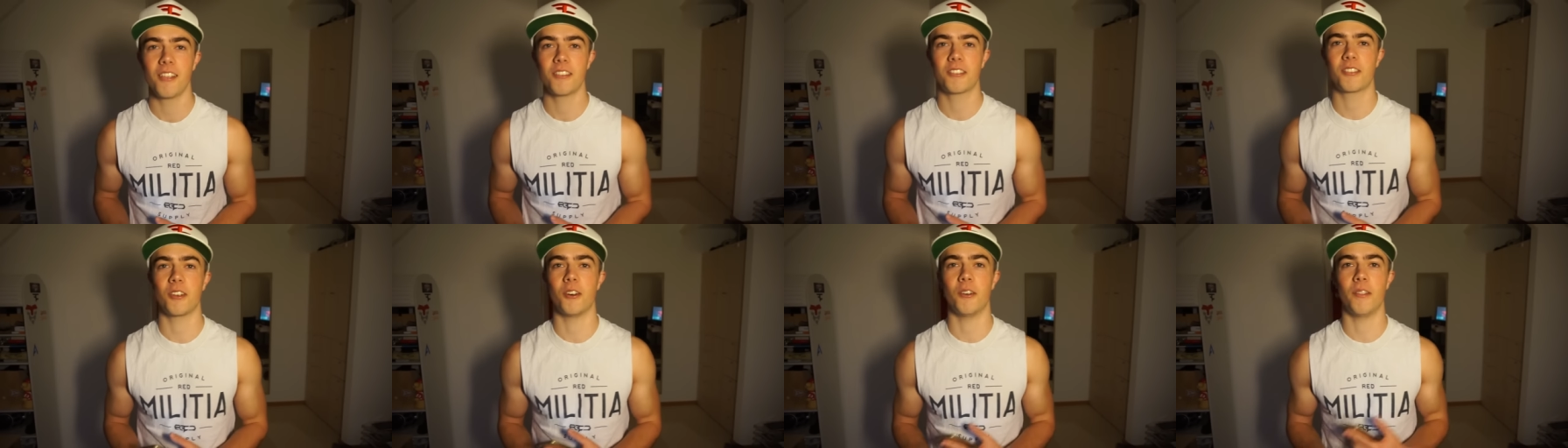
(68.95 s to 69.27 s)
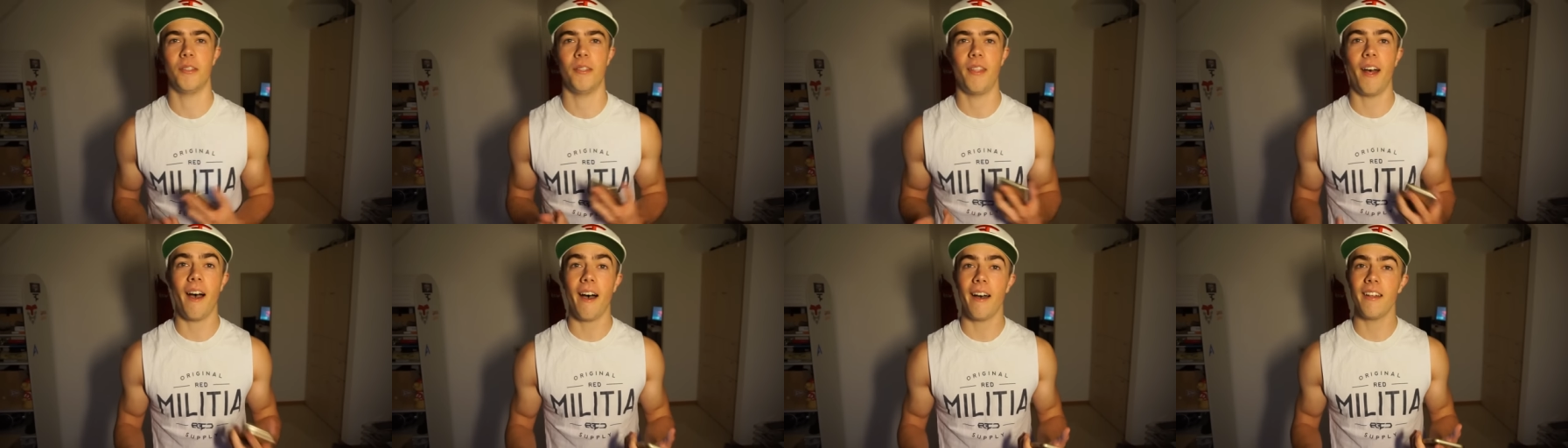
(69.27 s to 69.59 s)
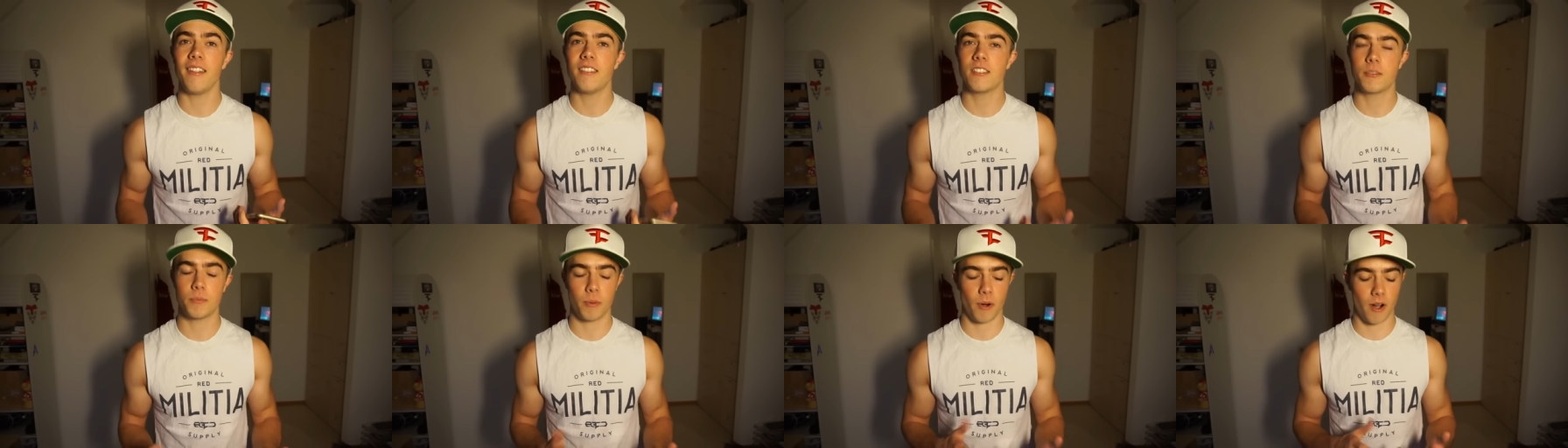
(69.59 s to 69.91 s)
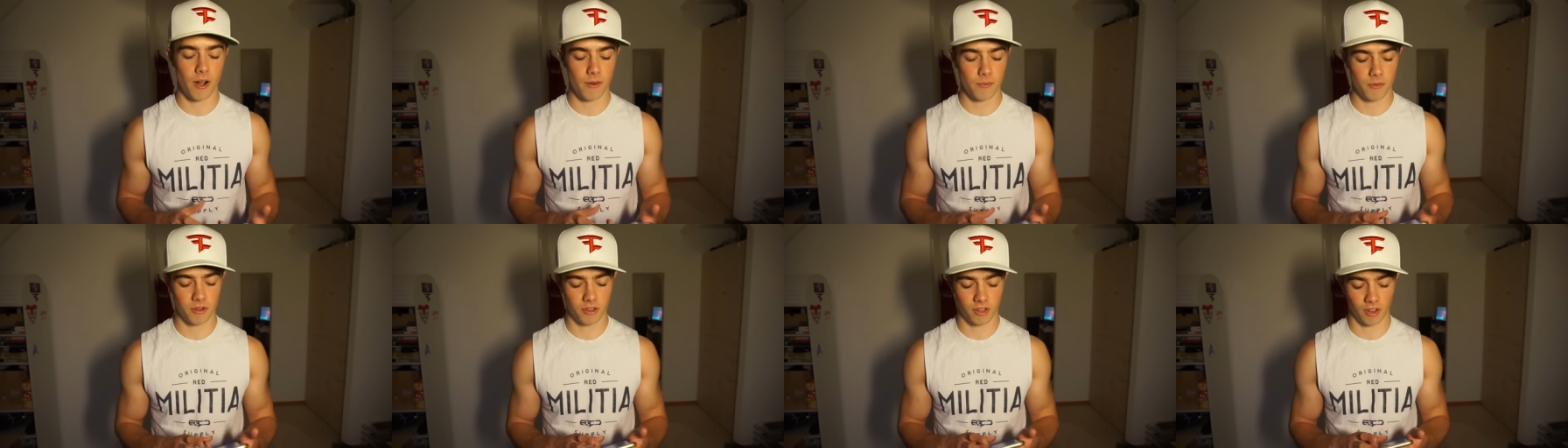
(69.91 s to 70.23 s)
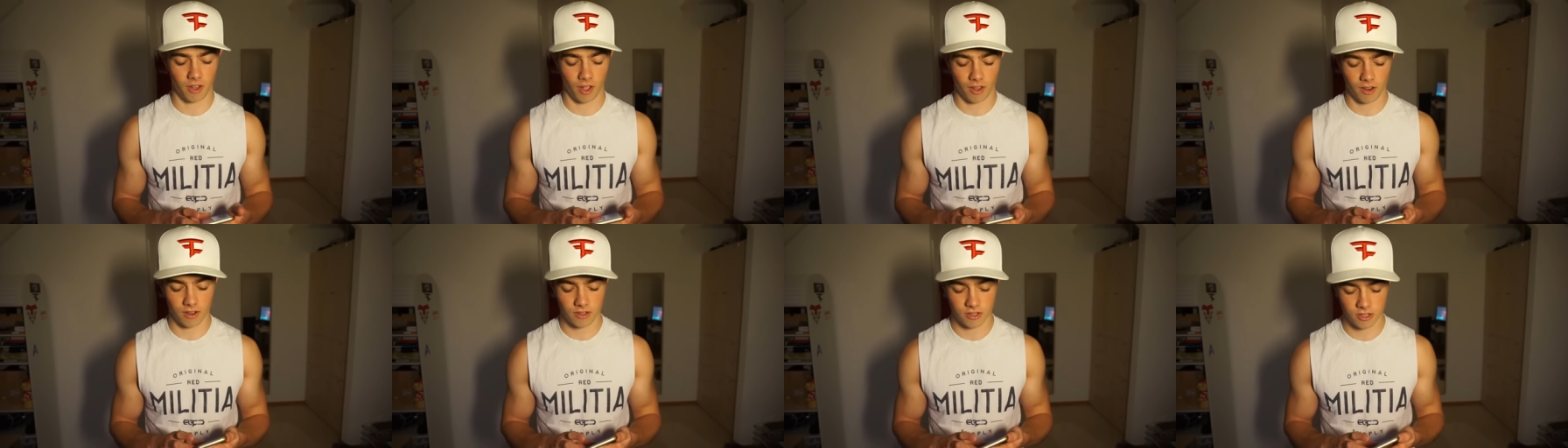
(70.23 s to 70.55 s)
So that inspired me to
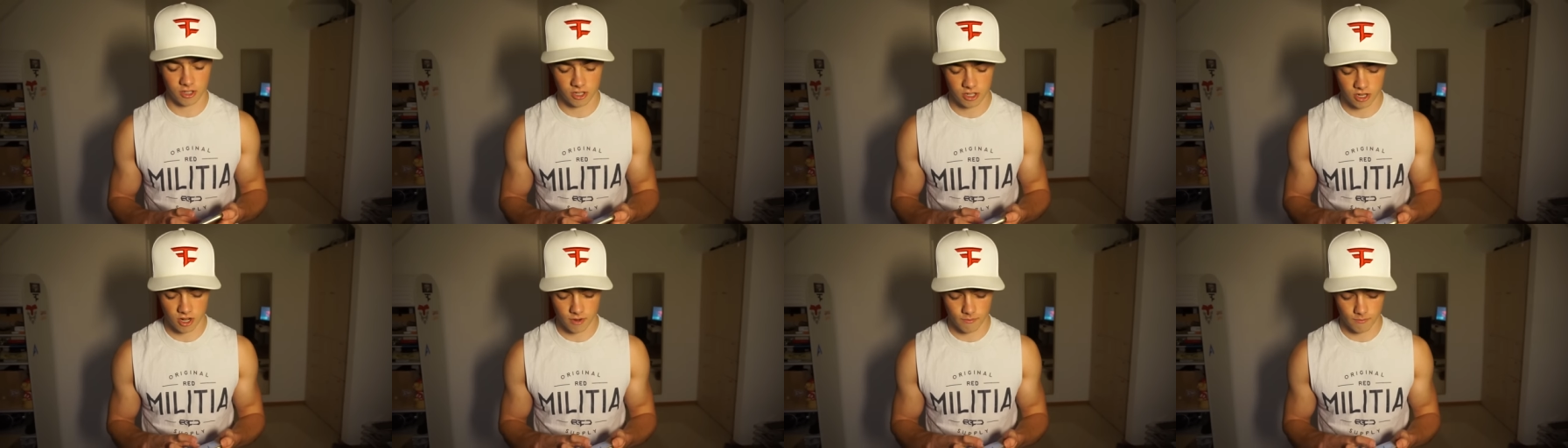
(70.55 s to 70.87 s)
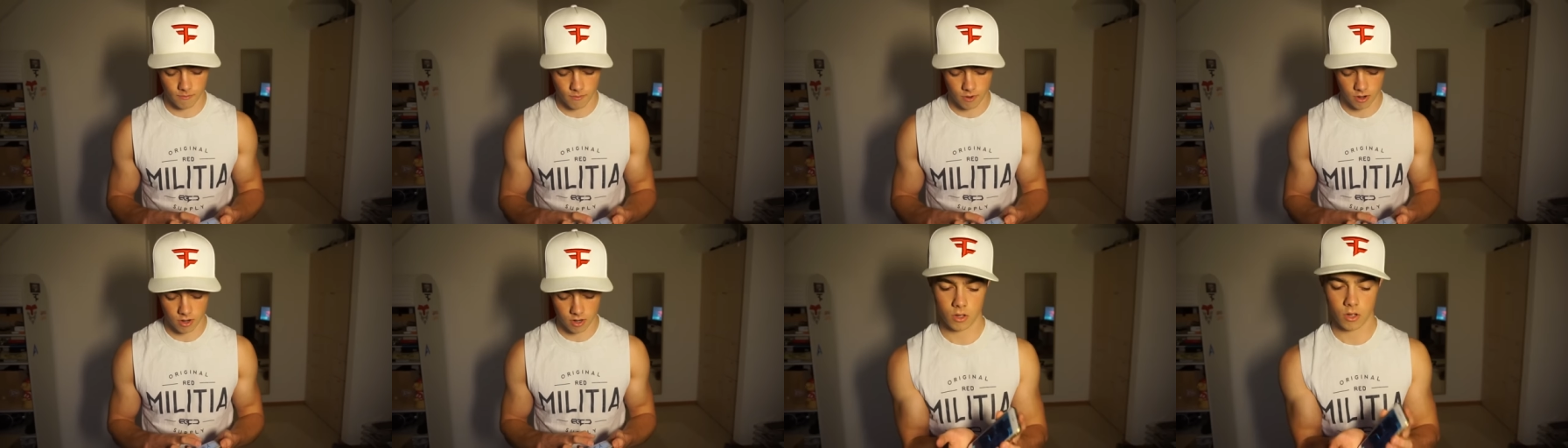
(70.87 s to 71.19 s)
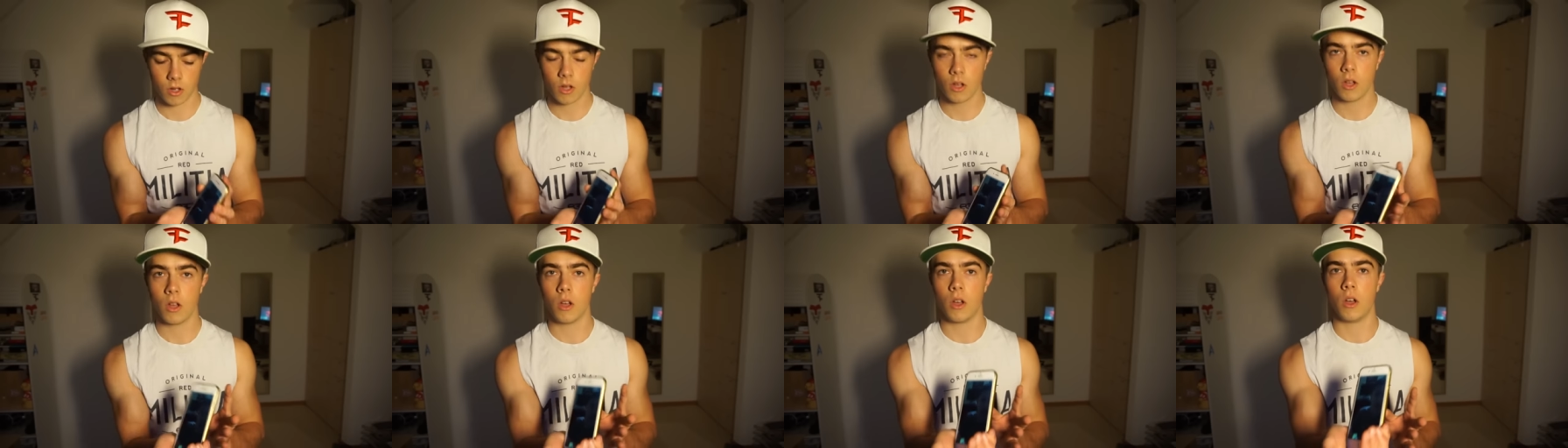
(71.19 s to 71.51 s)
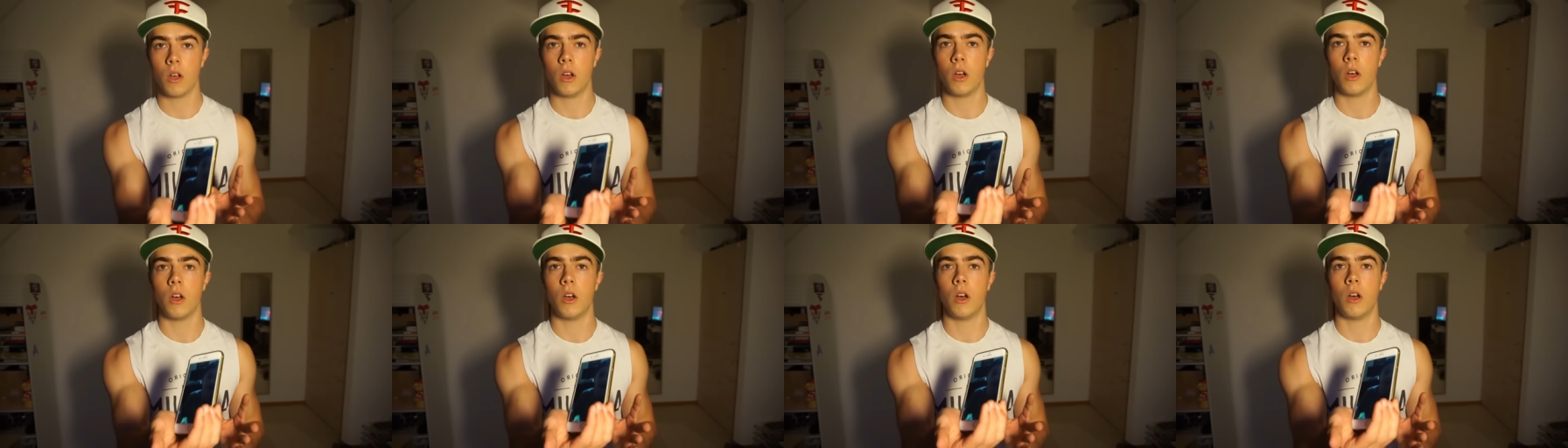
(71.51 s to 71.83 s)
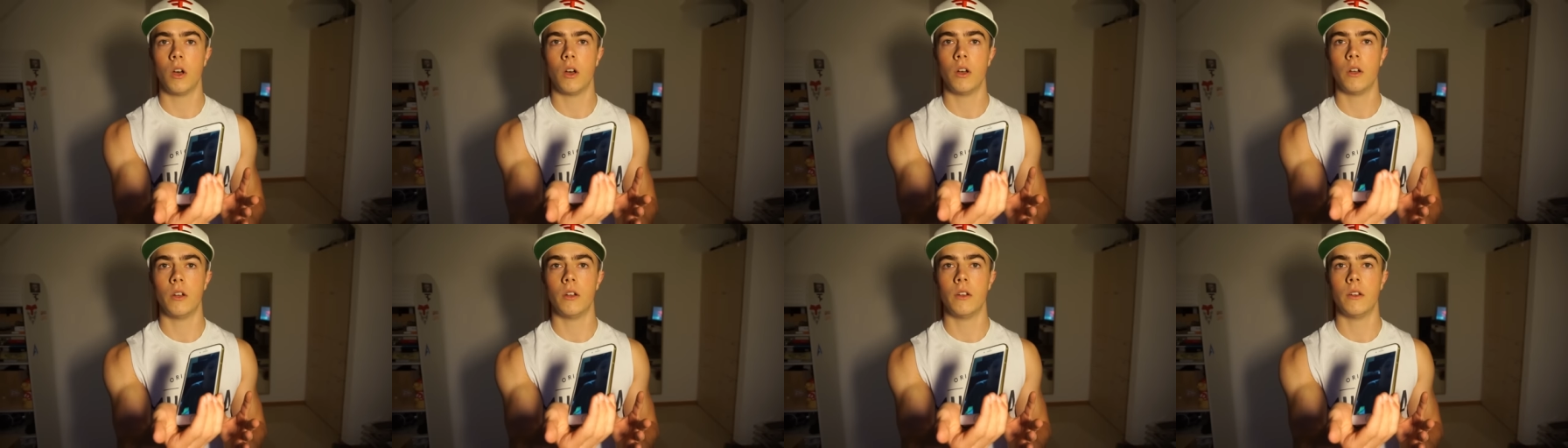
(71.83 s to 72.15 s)
get into the gym. What type of
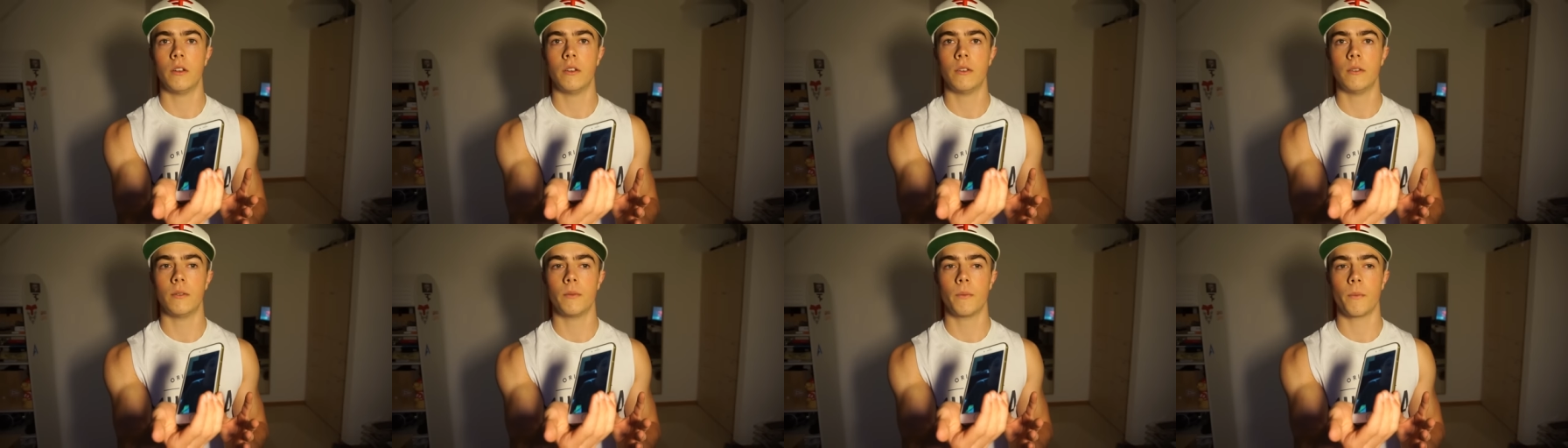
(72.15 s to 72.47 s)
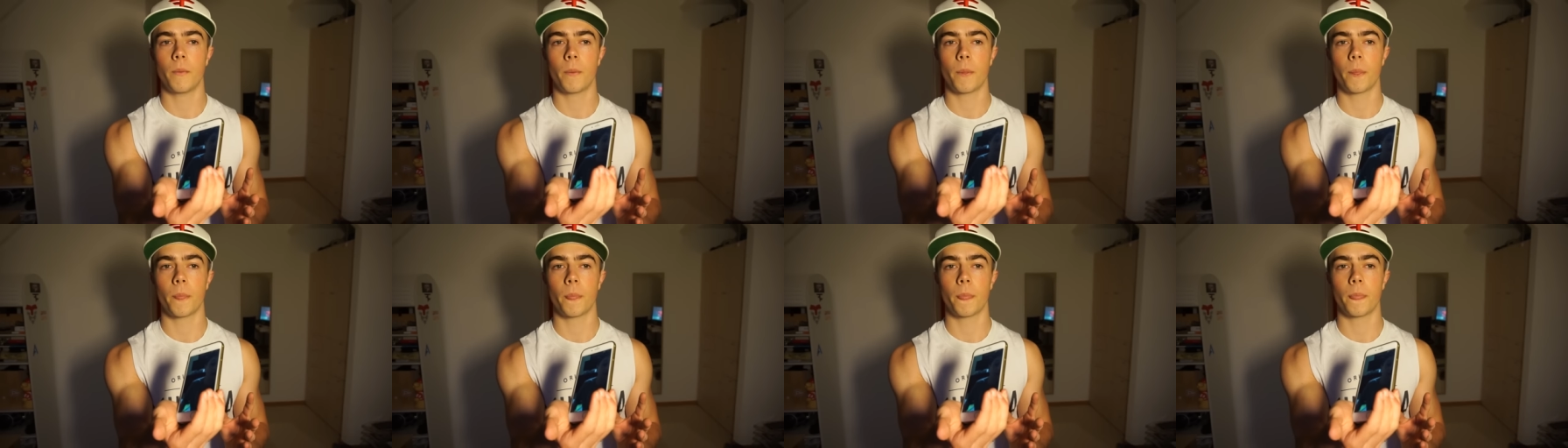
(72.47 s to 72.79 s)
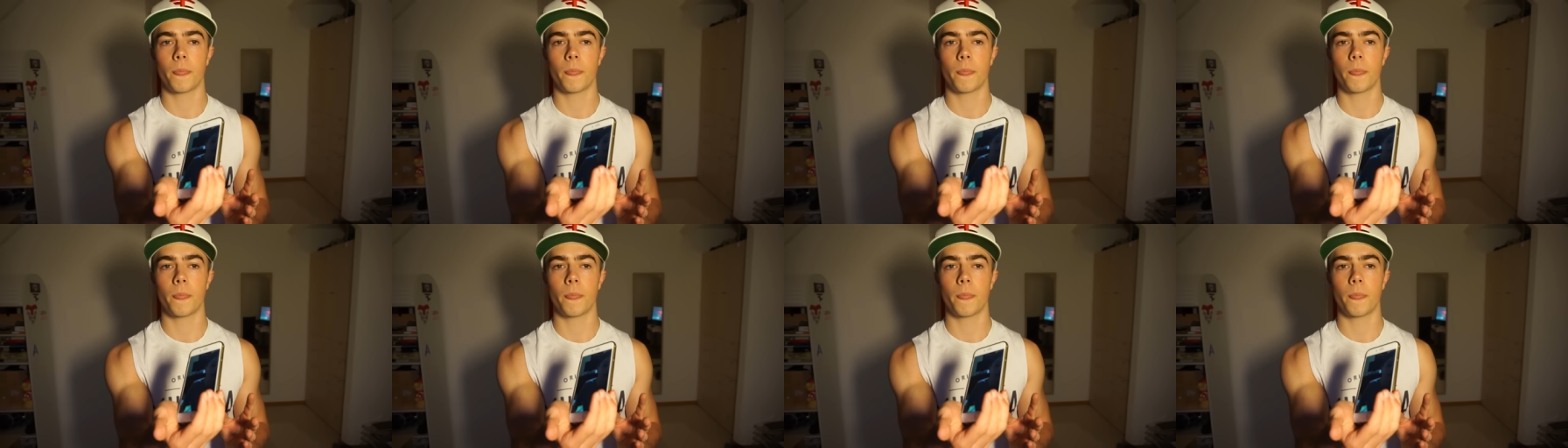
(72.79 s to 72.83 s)
accent do you have?